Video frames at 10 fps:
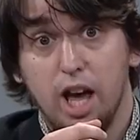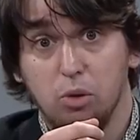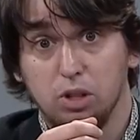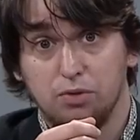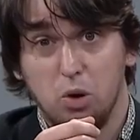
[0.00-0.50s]

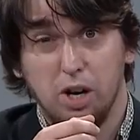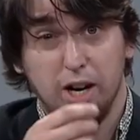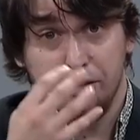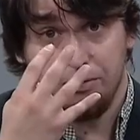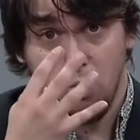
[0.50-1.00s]
and was
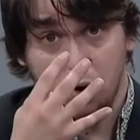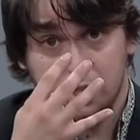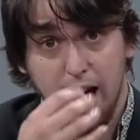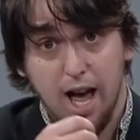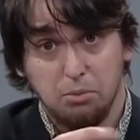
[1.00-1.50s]
voted in 4
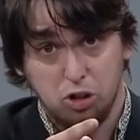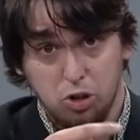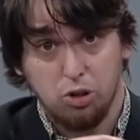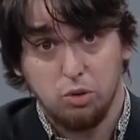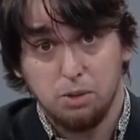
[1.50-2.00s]
times
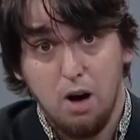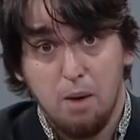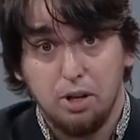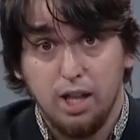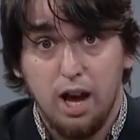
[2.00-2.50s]
due to his
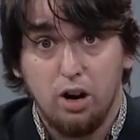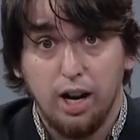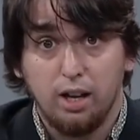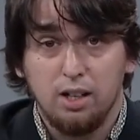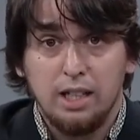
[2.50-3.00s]

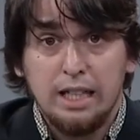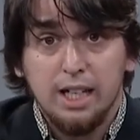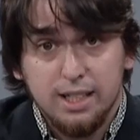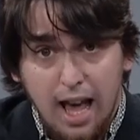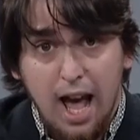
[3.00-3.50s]
popularity.
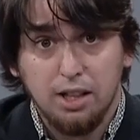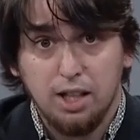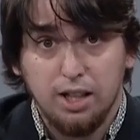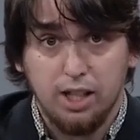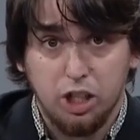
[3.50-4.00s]

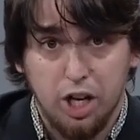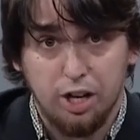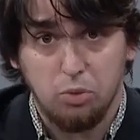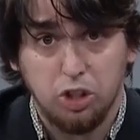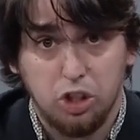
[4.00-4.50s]
Sadly, the
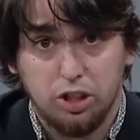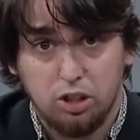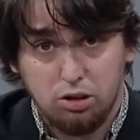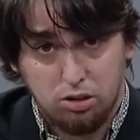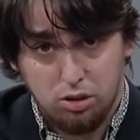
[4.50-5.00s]
agenda was
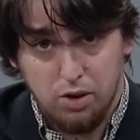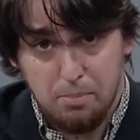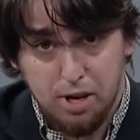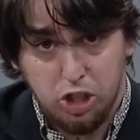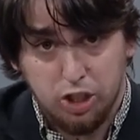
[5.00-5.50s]
just too
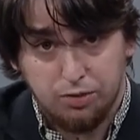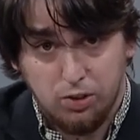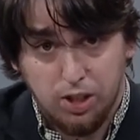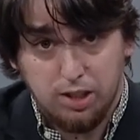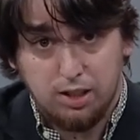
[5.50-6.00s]
ambitious
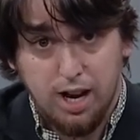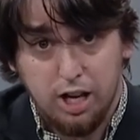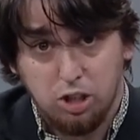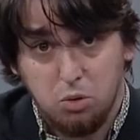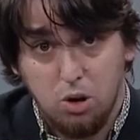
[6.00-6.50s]
for the
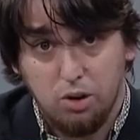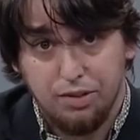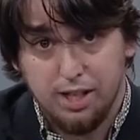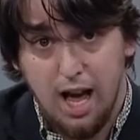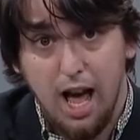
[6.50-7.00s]
status quo
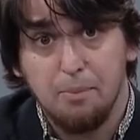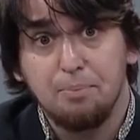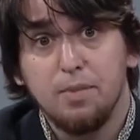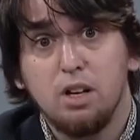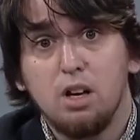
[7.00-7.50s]
of the
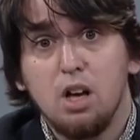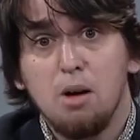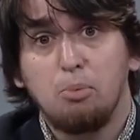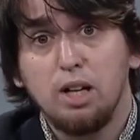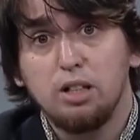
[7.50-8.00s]
time.
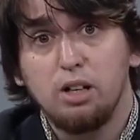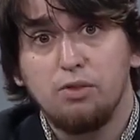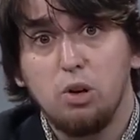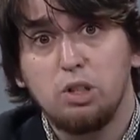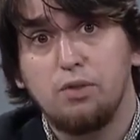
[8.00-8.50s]

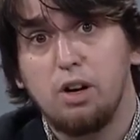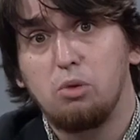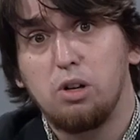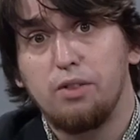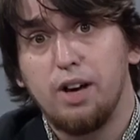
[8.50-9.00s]
President
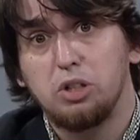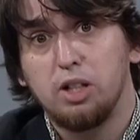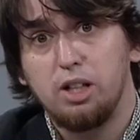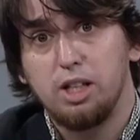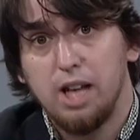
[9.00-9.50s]
Roosevelt would
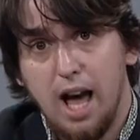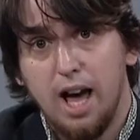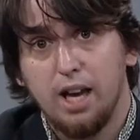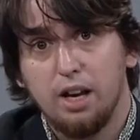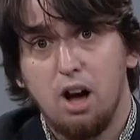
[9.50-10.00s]
eventually
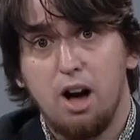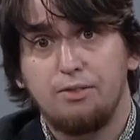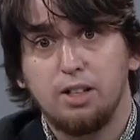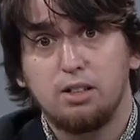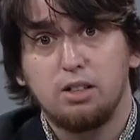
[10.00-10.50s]
die in
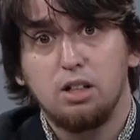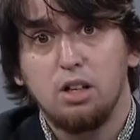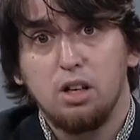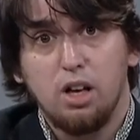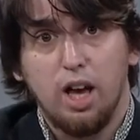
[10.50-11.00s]
office,
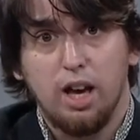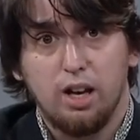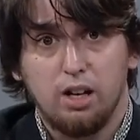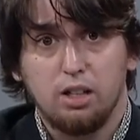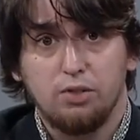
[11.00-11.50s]

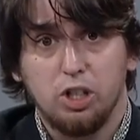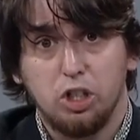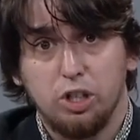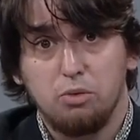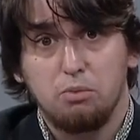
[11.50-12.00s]
and his
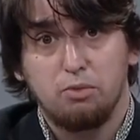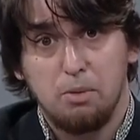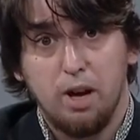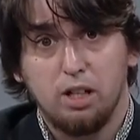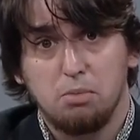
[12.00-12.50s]
vision
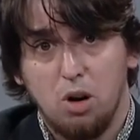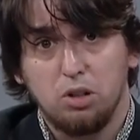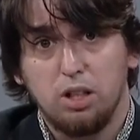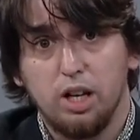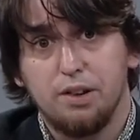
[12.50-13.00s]
remains
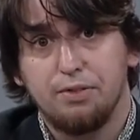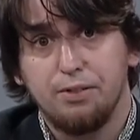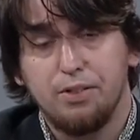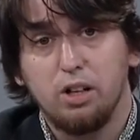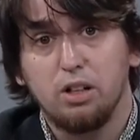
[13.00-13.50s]
mostly
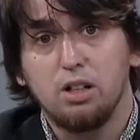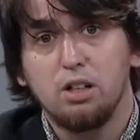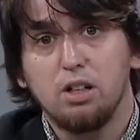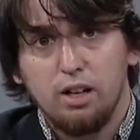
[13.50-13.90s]
unfulfilled.